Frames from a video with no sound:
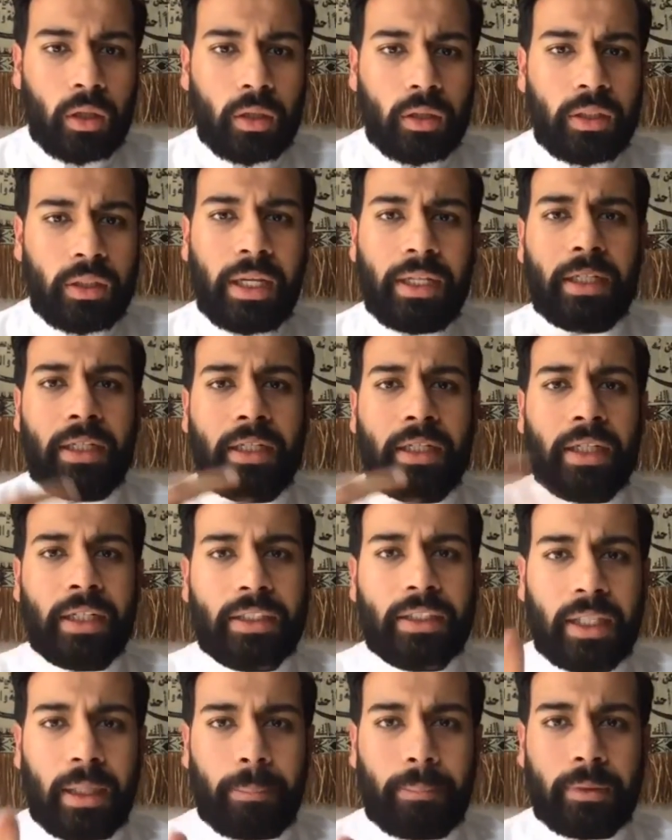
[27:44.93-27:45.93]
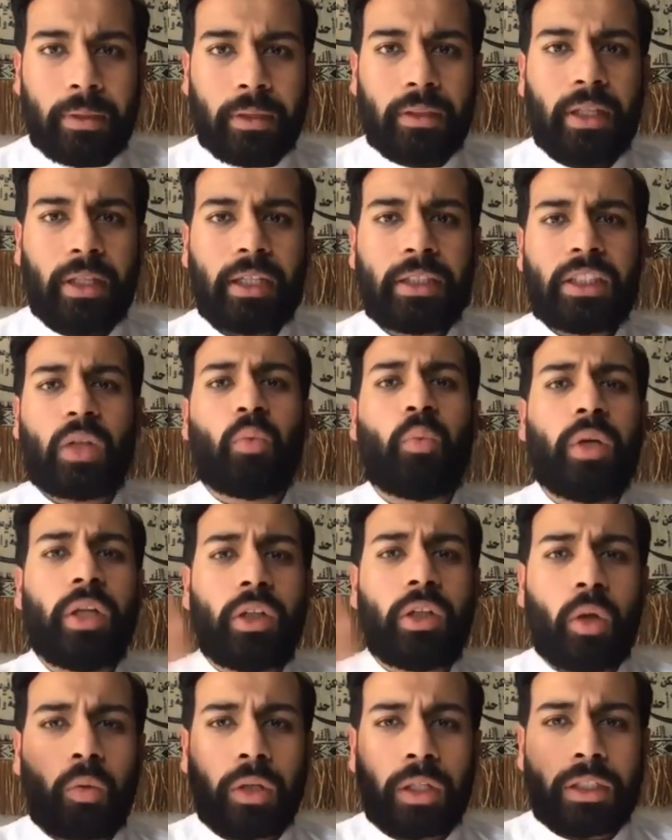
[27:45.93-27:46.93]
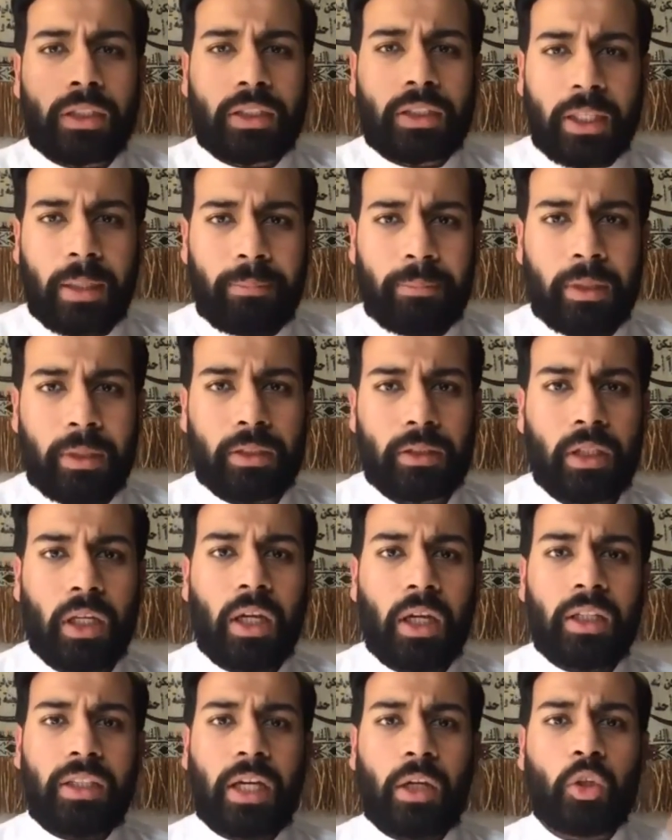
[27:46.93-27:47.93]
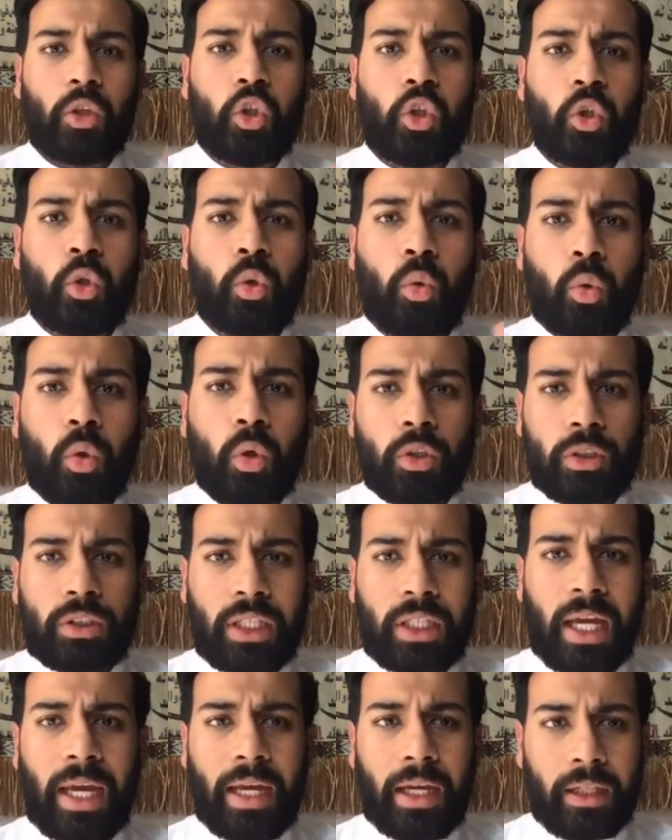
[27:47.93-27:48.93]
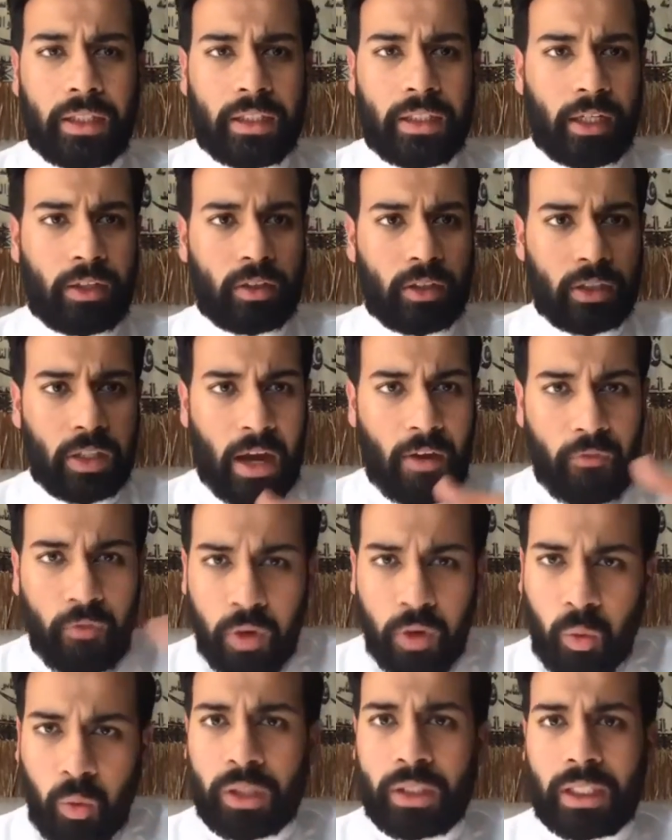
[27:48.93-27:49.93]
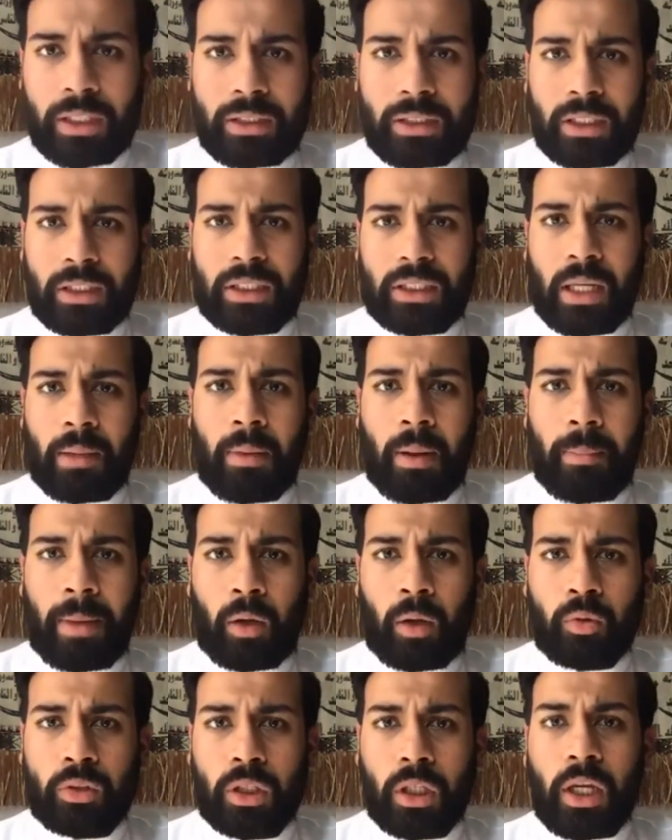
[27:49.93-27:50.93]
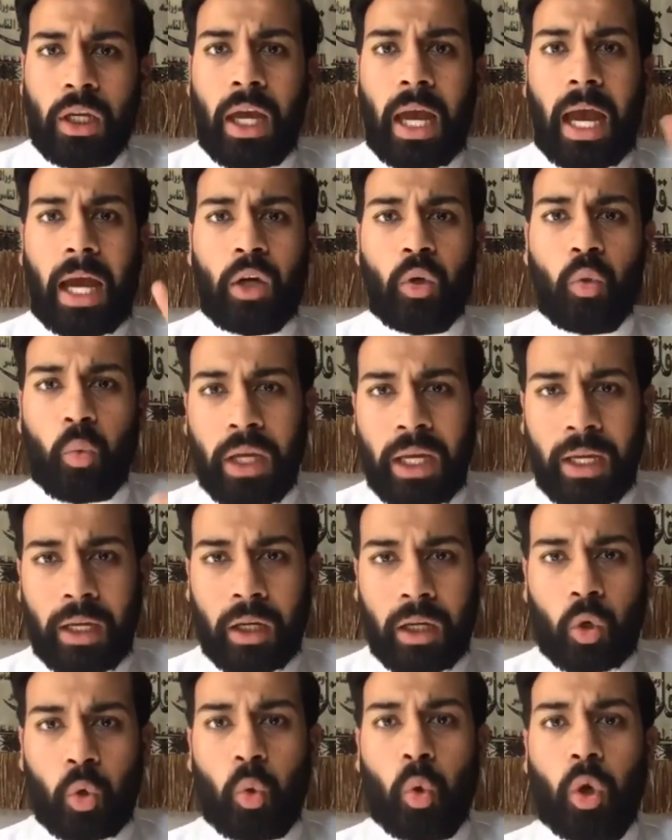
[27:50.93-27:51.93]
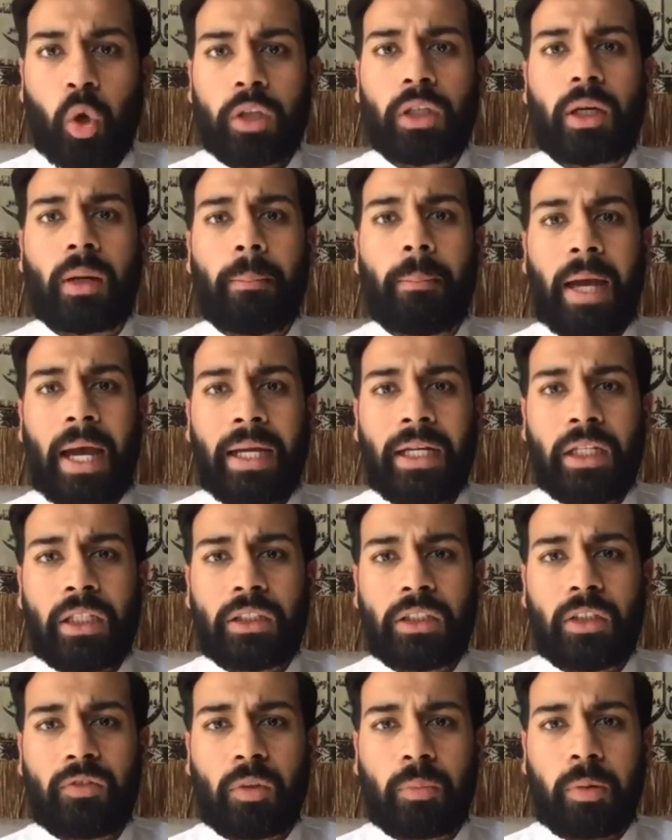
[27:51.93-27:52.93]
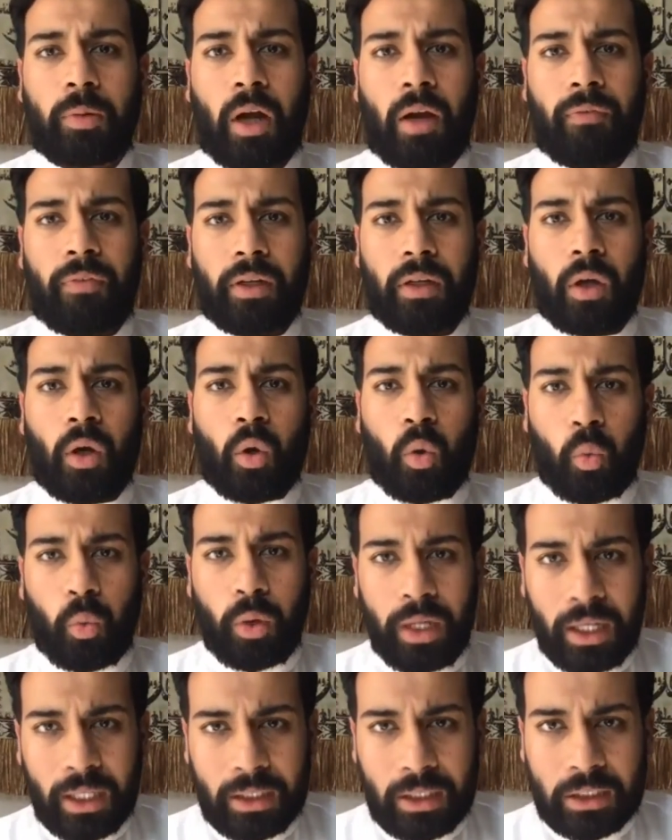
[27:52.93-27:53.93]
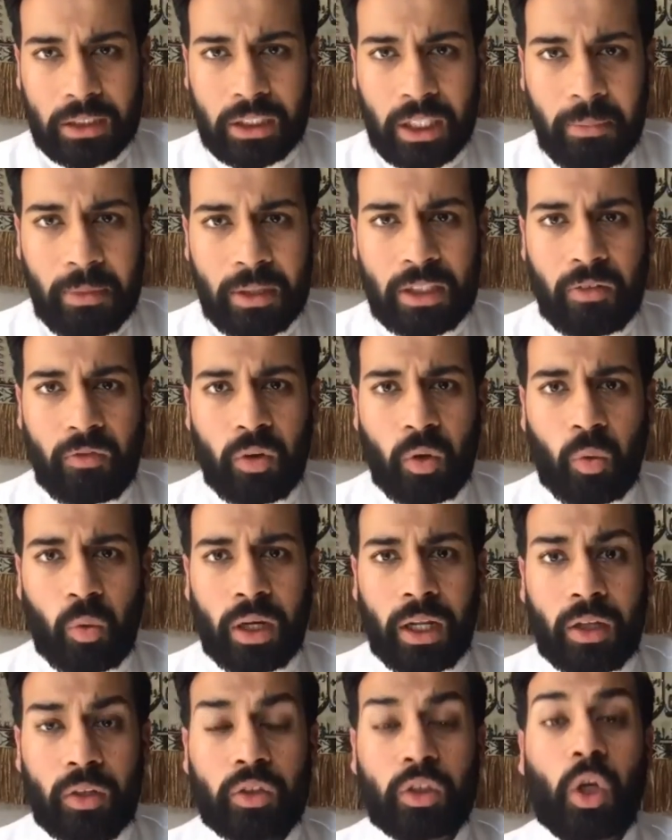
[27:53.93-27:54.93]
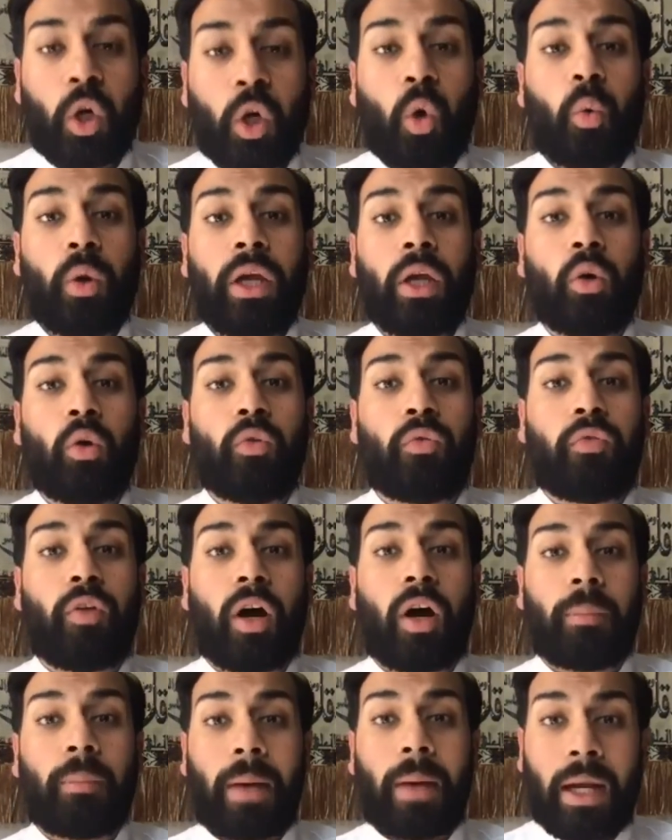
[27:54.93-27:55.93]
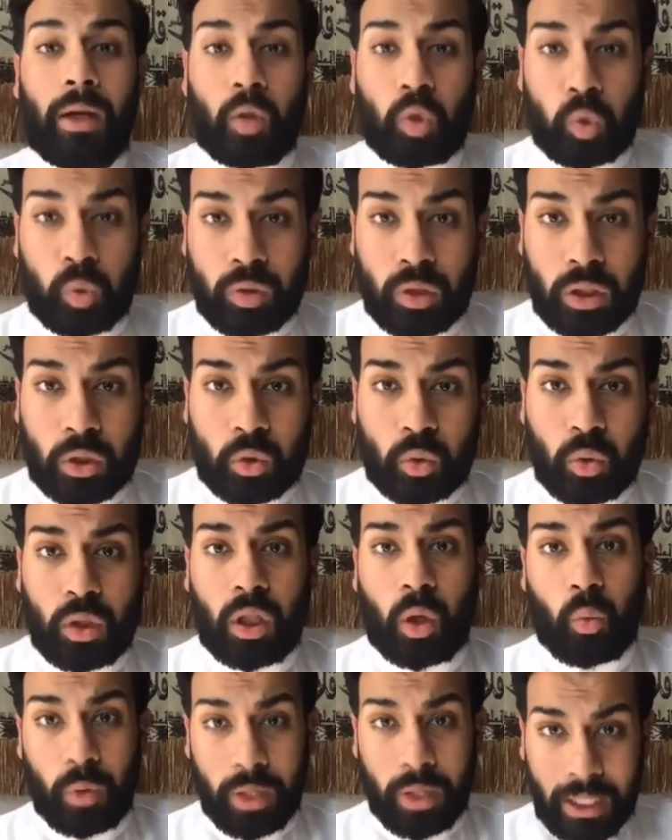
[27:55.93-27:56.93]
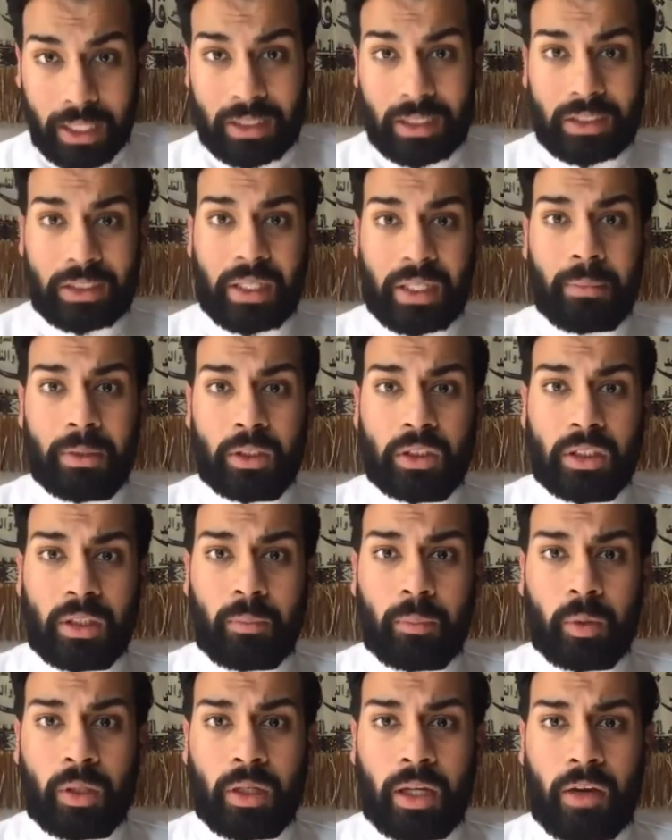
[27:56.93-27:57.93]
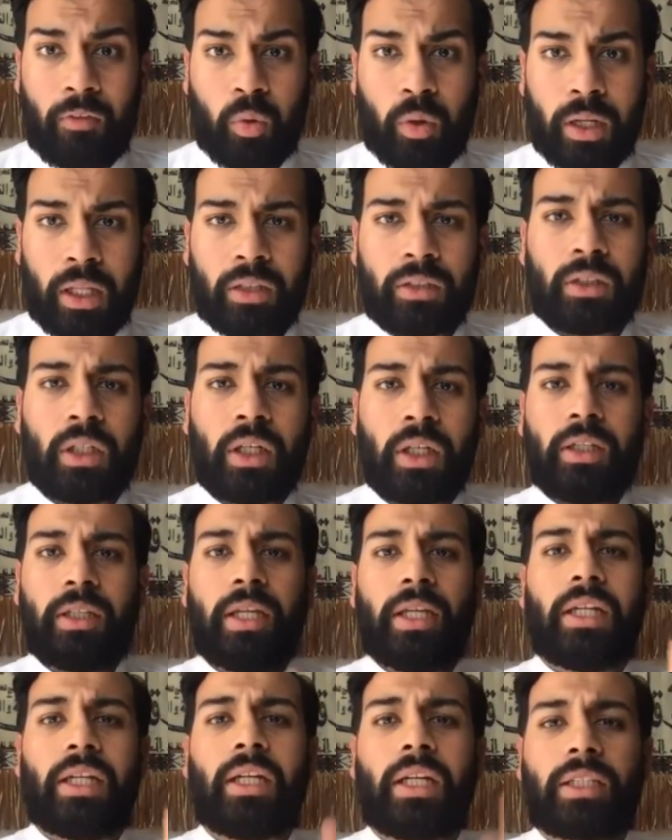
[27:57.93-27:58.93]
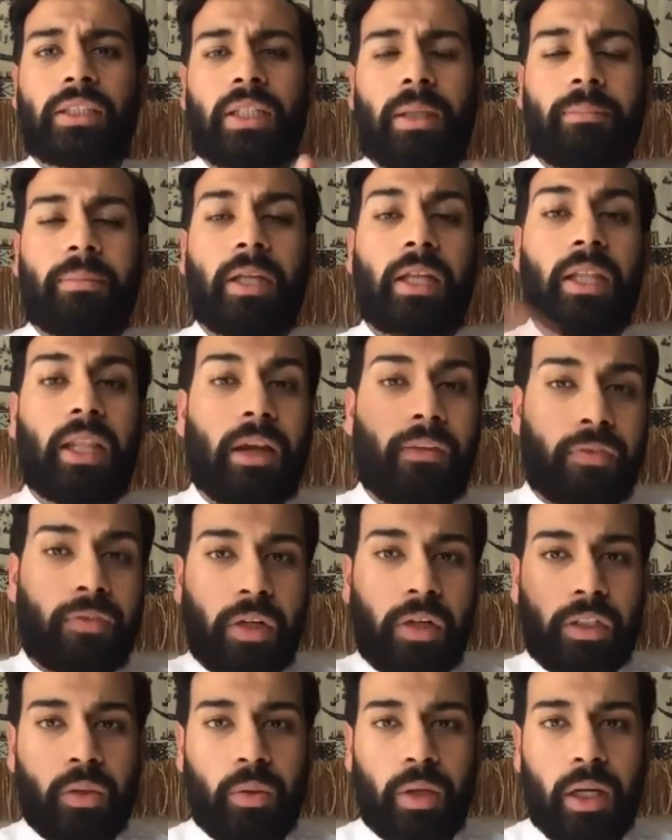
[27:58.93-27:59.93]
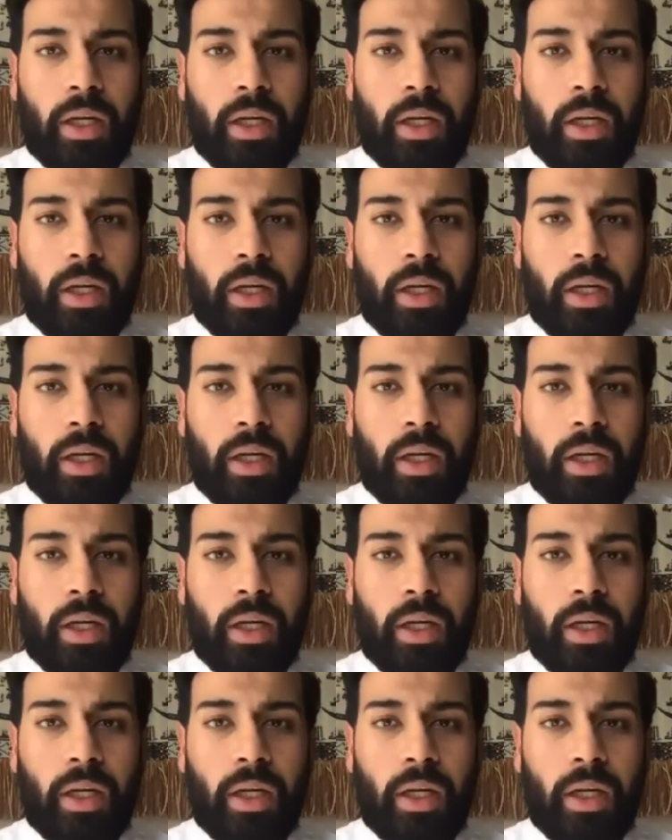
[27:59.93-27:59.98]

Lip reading: They didn't accept. They said, "We don't accept this, that you say that everyone gets the same amount, and we who are the companions of the Prophet, we get the same as everyone else. We who fought battles with Rasulullah, we get the same as everyone else." They didn't accept. They left right away.